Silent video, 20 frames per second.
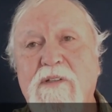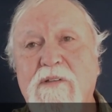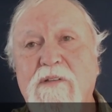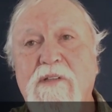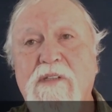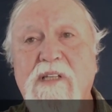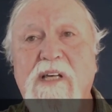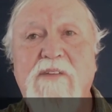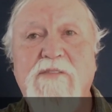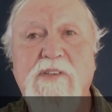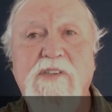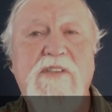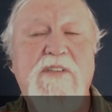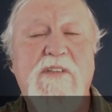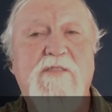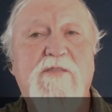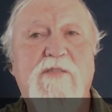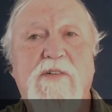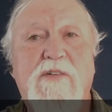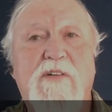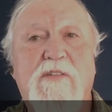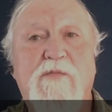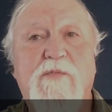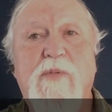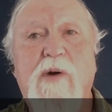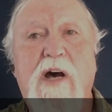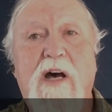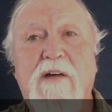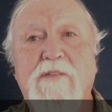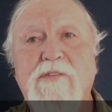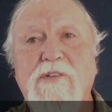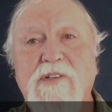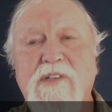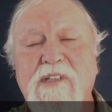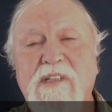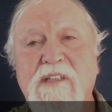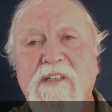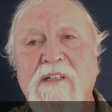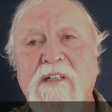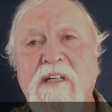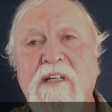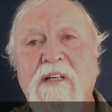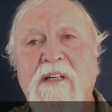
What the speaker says: levels of poverty